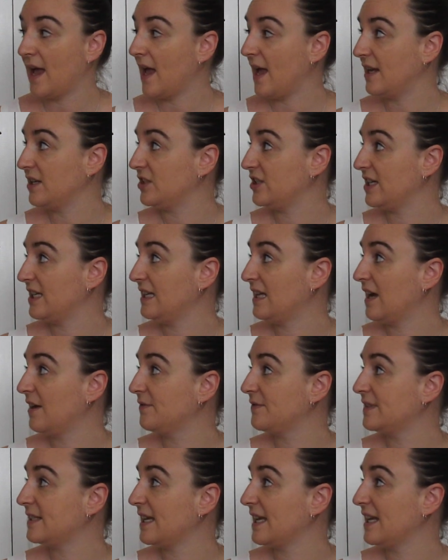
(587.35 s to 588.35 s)
She
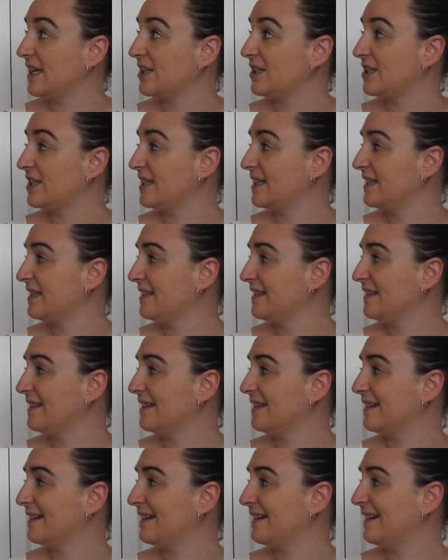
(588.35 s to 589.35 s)
loves it.
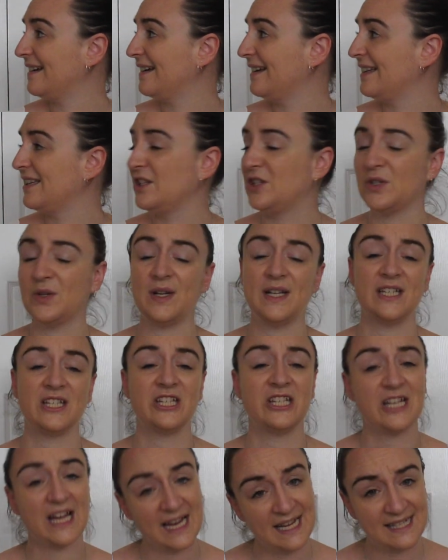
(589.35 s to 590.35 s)
She
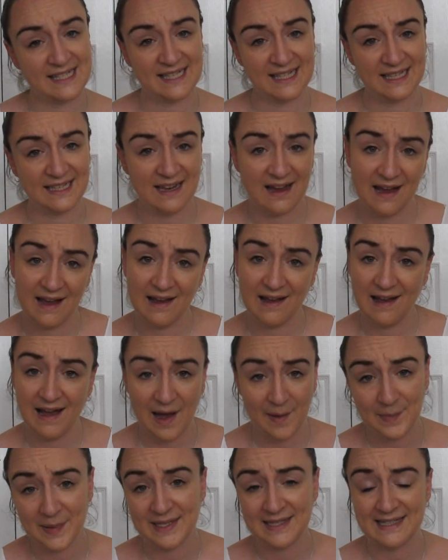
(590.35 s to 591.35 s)
enjoys chasing
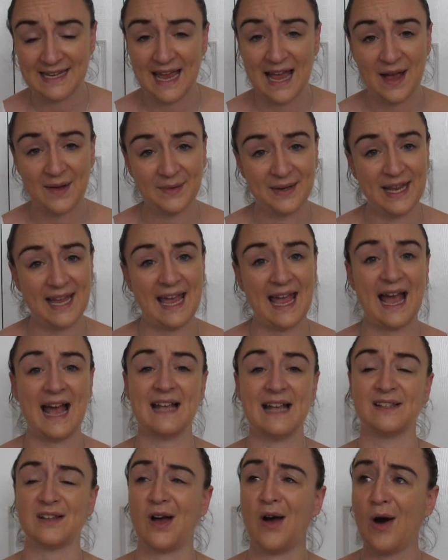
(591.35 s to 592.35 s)
up and down it. It
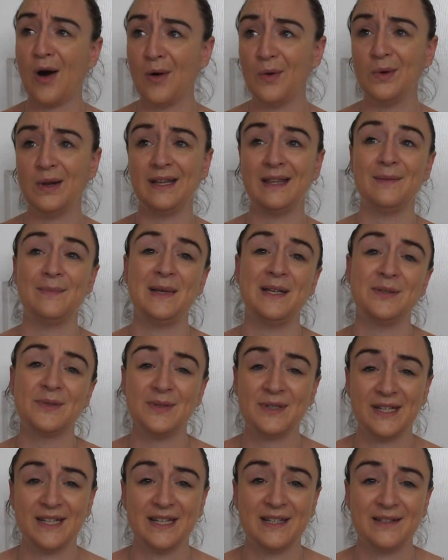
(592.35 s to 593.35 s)
has a hole in the middle
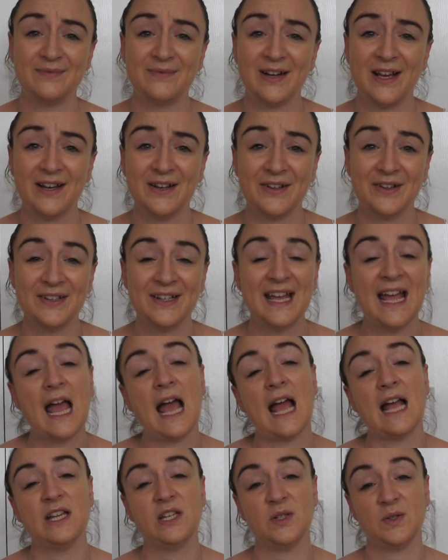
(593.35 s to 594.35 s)
she can run on,
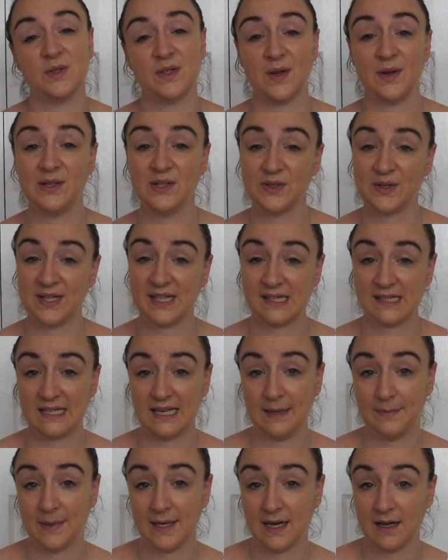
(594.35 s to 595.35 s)
and she also enjoys
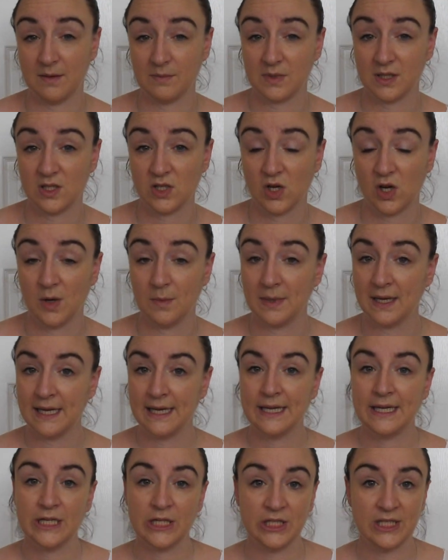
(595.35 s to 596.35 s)
sleeping up the top.
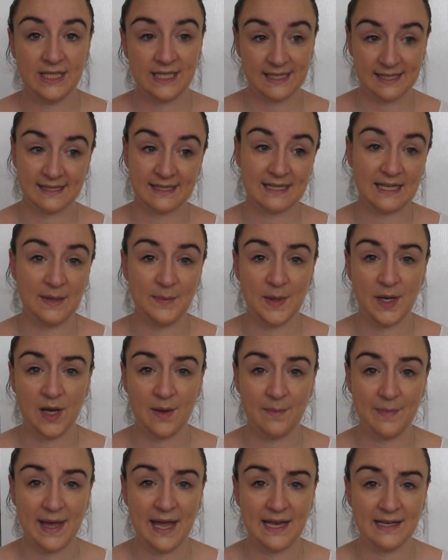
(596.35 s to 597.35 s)
She doesn't sleep in
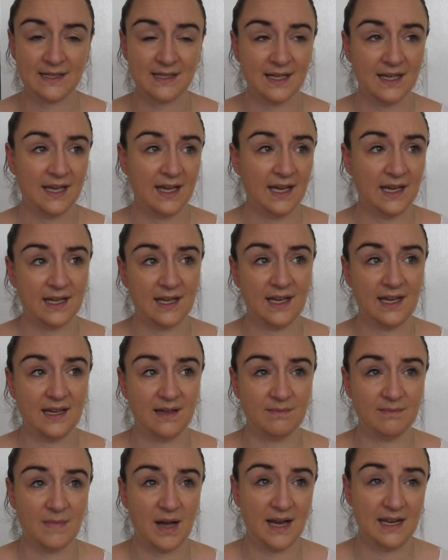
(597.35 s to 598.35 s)
her bed.
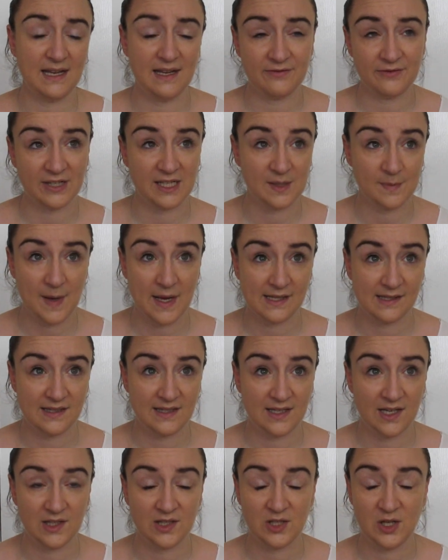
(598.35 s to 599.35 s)
I never
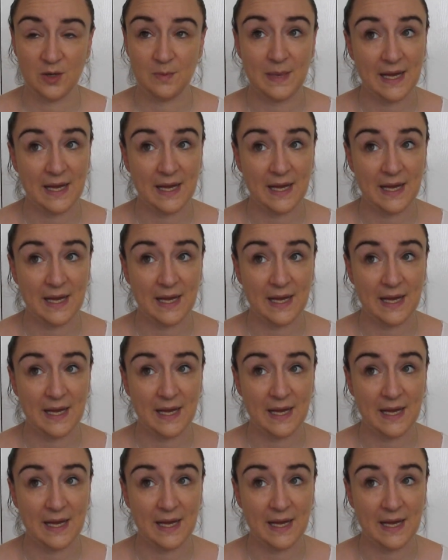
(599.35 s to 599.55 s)
expected her to.